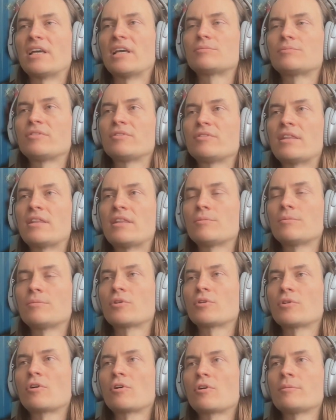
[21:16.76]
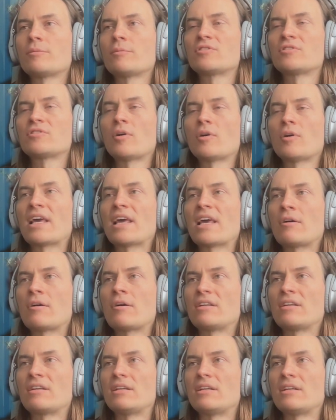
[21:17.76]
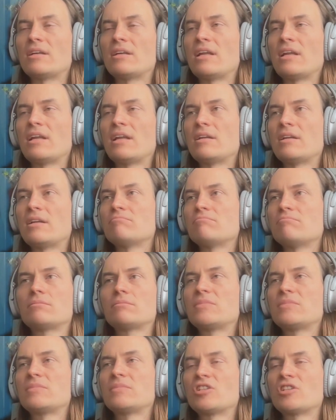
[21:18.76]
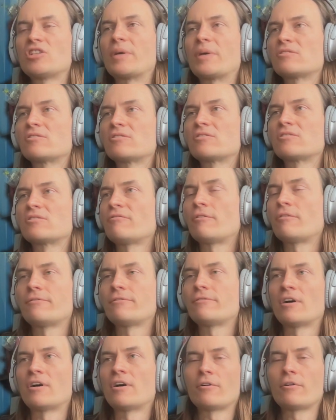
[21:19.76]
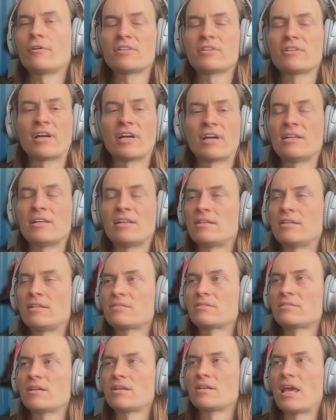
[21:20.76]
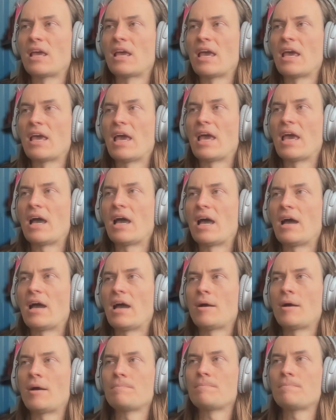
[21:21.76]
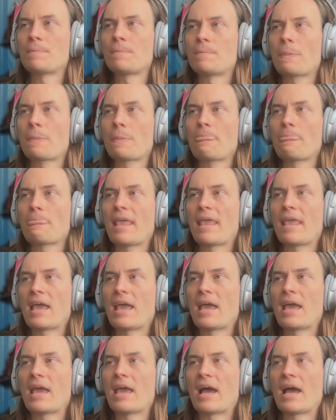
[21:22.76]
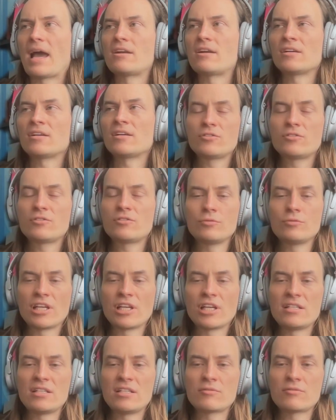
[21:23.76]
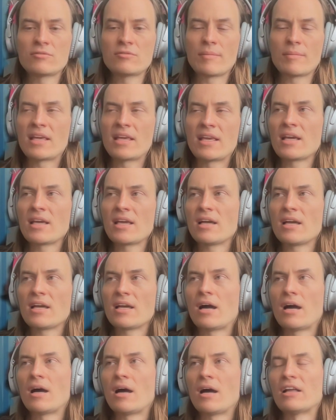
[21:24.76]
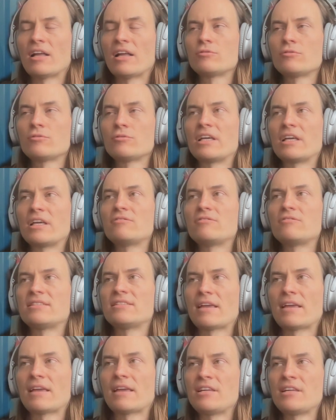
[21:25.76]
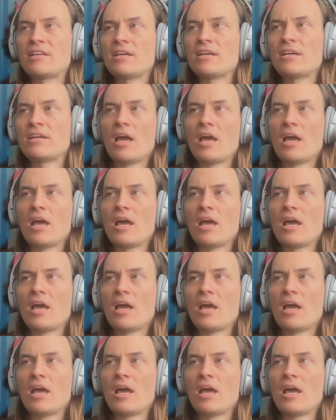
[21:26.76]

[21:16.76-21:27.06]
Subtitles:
prevent the protocol from slowing down in just because of faulty validators. And the last two changes we're making are to increase safety.